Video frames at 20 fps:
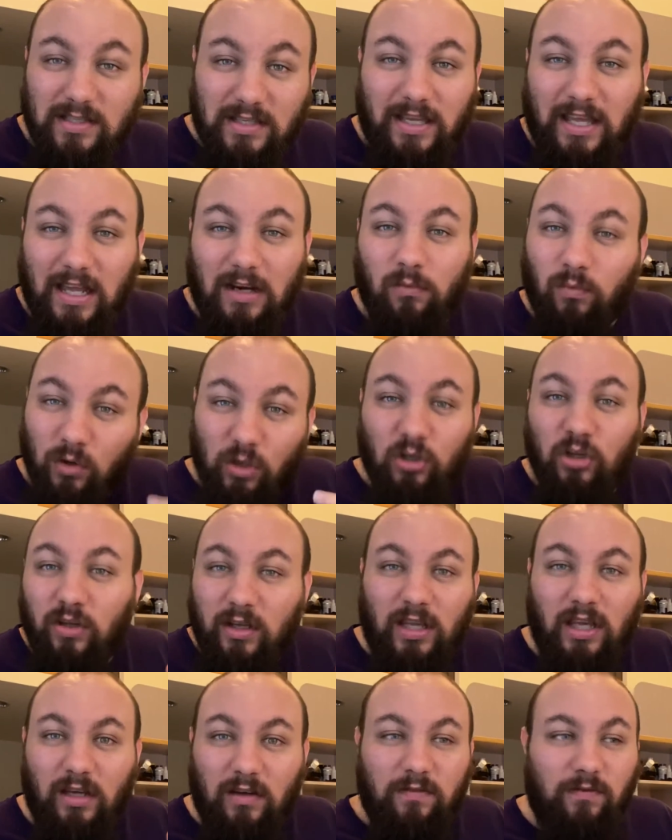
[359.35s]
again, we're
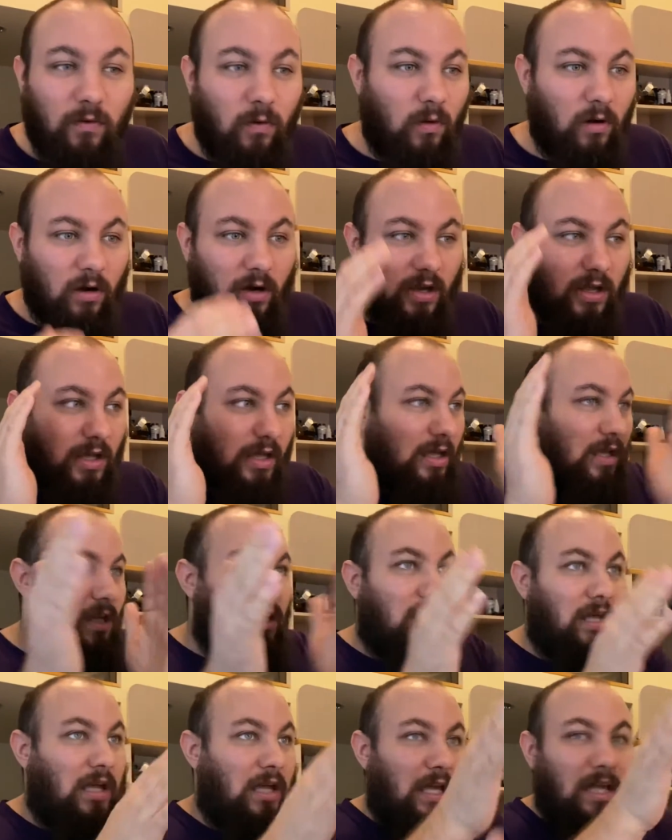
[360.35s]
looking for
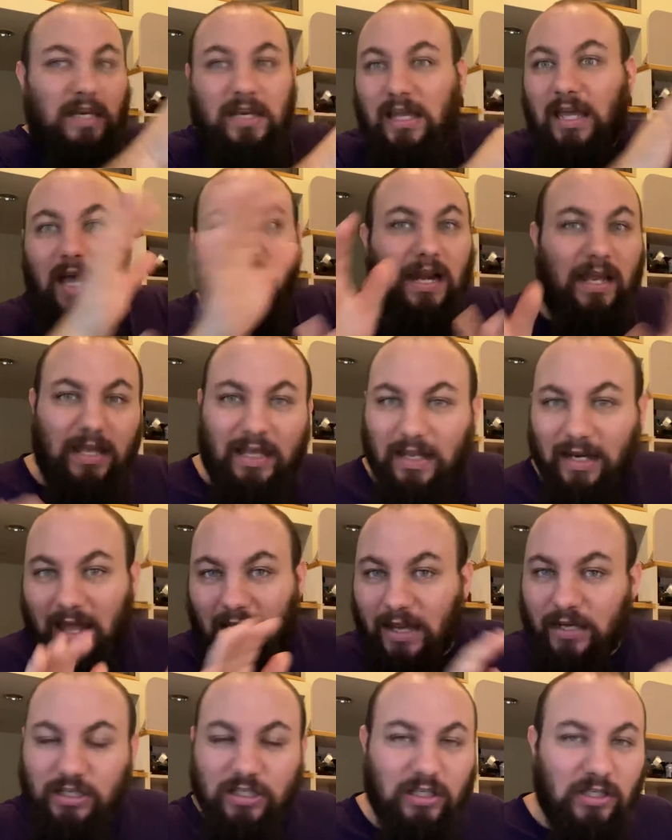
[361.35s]
any kind of
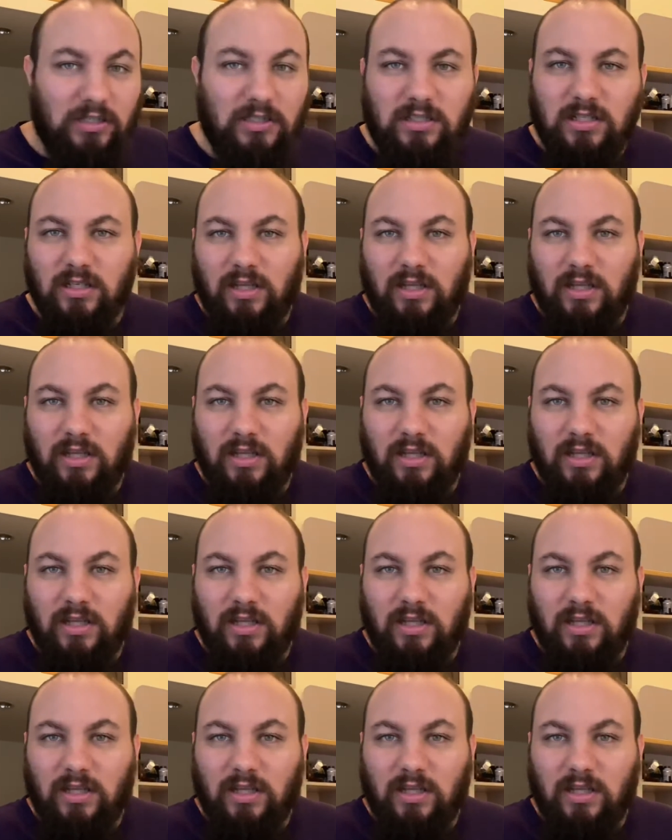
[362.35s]
connection to